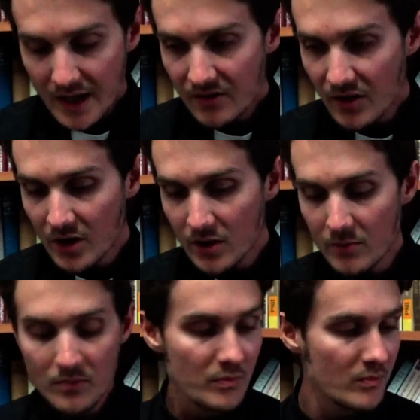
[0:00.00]
So,
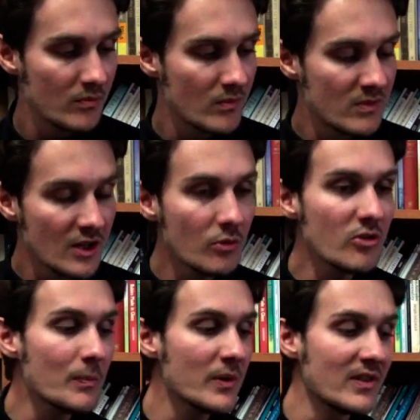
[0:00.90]
this was
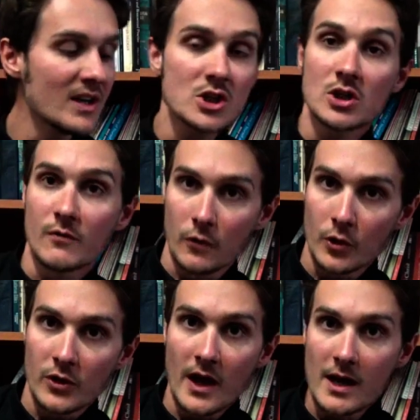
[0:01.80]
the position of
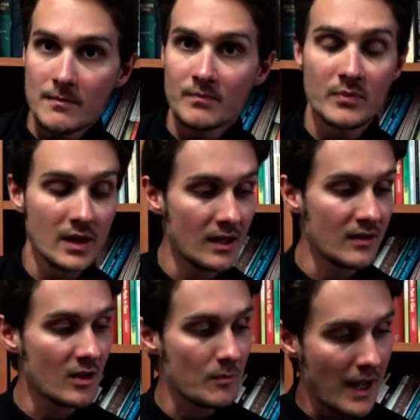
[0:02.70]
Luther,
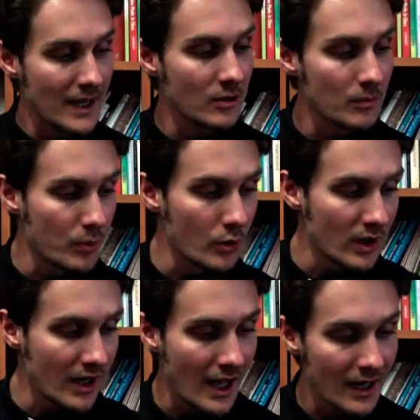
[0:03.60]
his companion
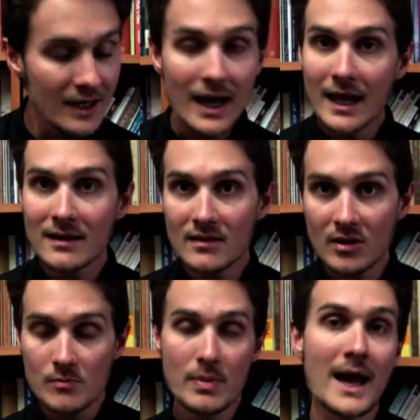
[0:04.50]
Bugenhagen, and his
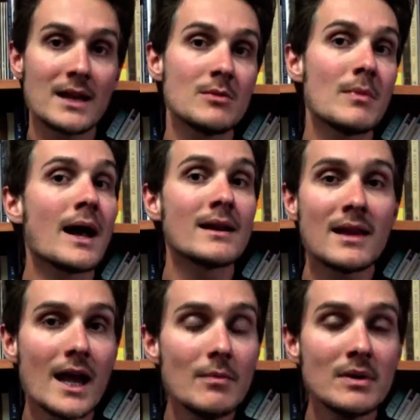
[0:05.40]
companion Martin
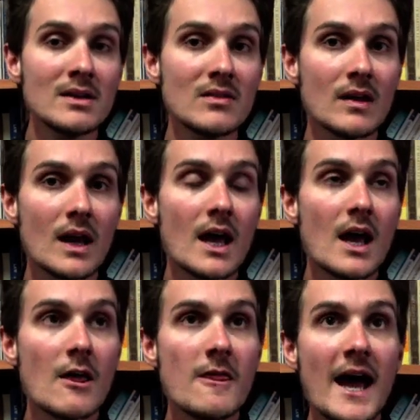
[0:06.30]
Chemnitz,
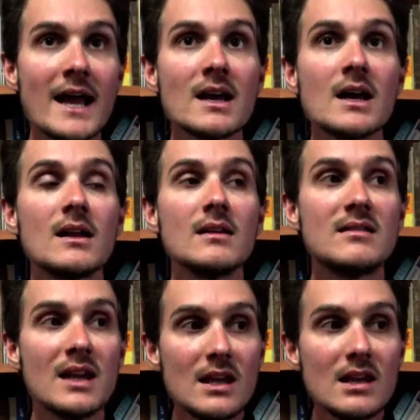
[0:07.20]
that
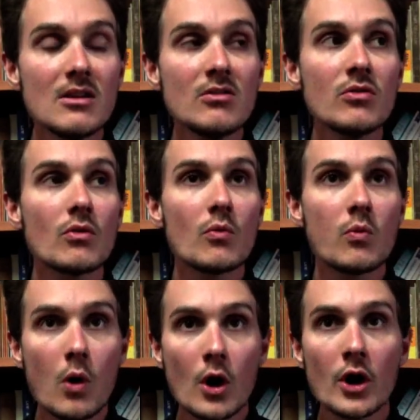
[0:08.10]
deacons
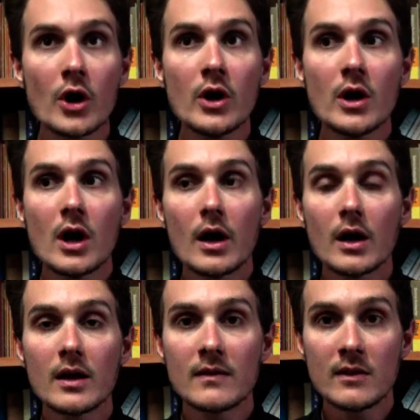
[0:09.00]
were,
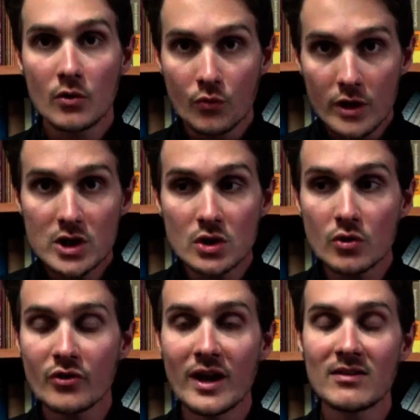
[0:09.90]
in the
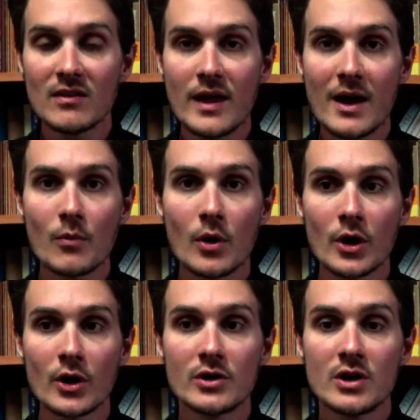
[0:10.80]
original sense of that
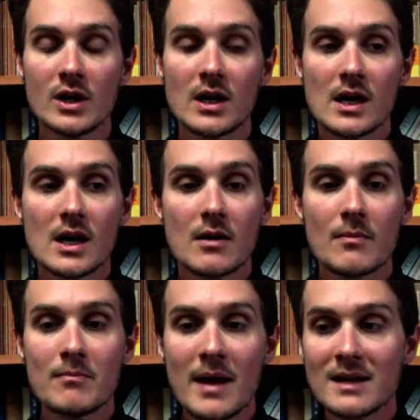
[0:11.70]
word,
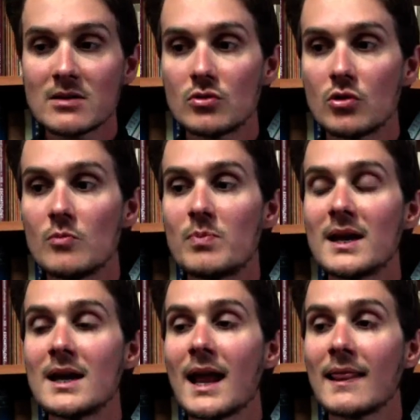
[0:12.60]
meant to
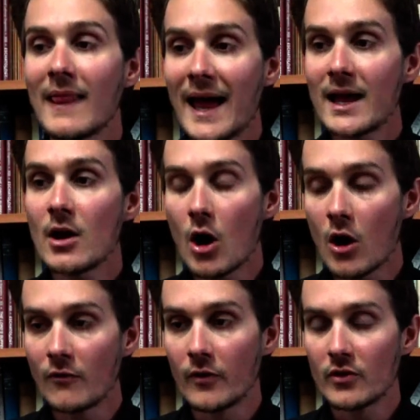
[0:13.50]
be a lay
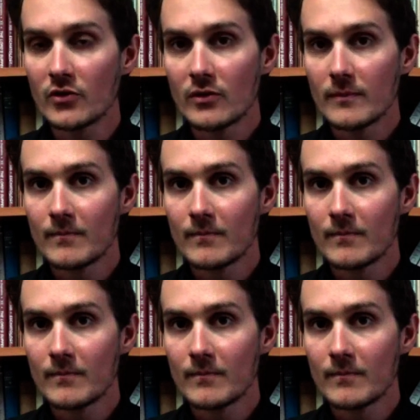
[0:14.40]
office.